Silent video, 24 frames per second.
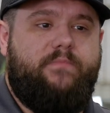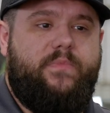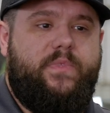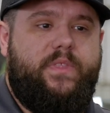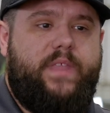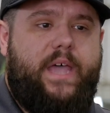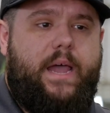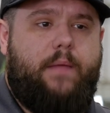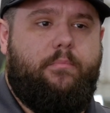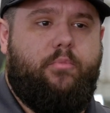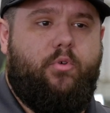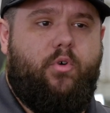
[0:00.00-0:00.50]

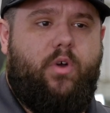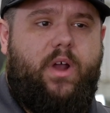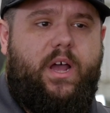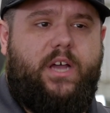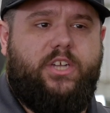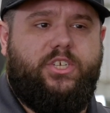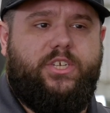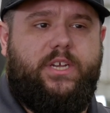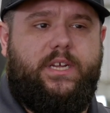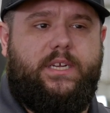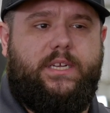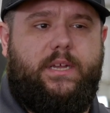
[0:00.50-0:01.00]
That
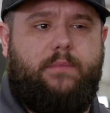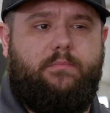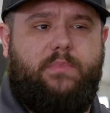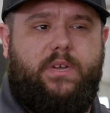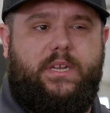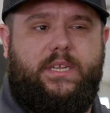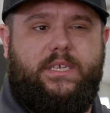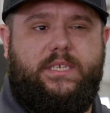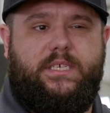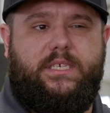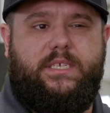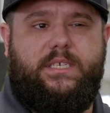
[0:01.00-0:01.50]
project, I'm
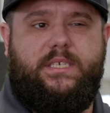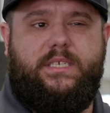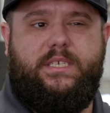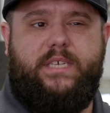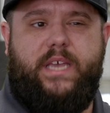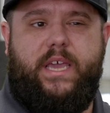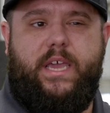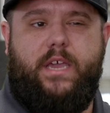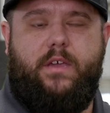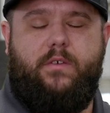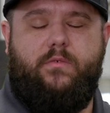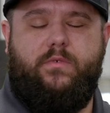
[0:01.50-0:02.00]
going to
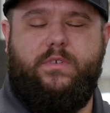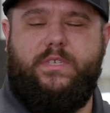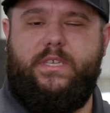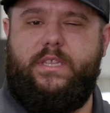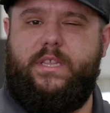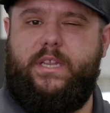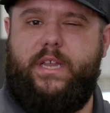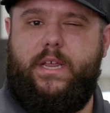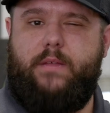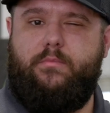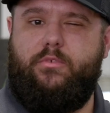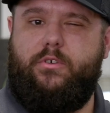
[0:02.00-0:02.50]
say, was in
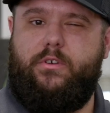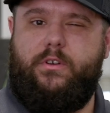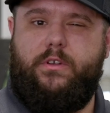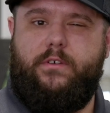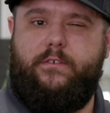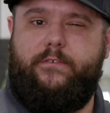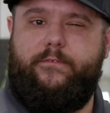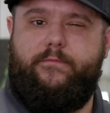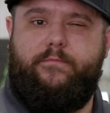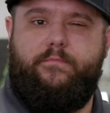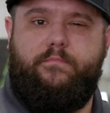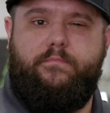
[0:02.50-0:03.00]
the neighborhood
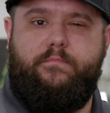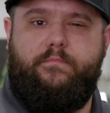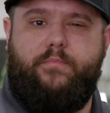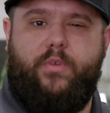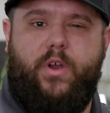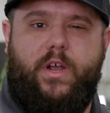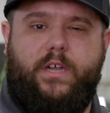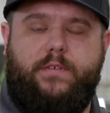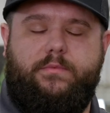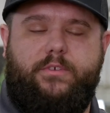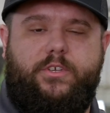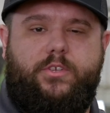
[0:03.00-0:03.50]
of
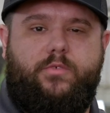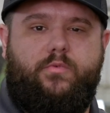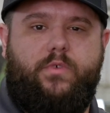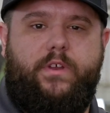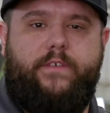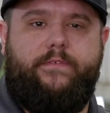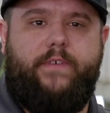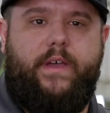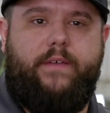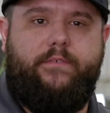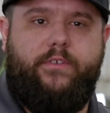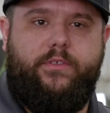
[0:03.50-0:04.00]
approximately
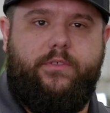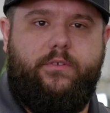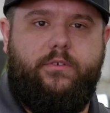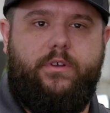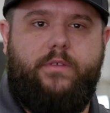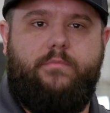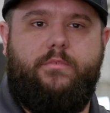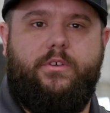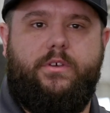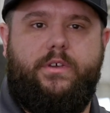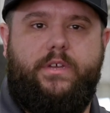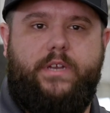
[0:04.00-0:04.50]
$25 to
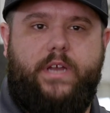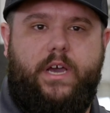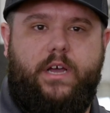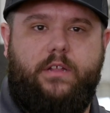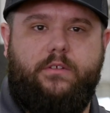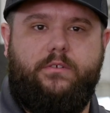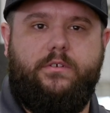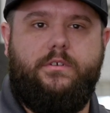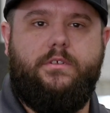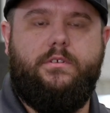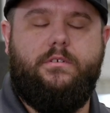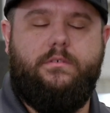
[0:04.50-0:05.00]
$30
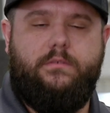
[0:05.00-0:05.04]
million.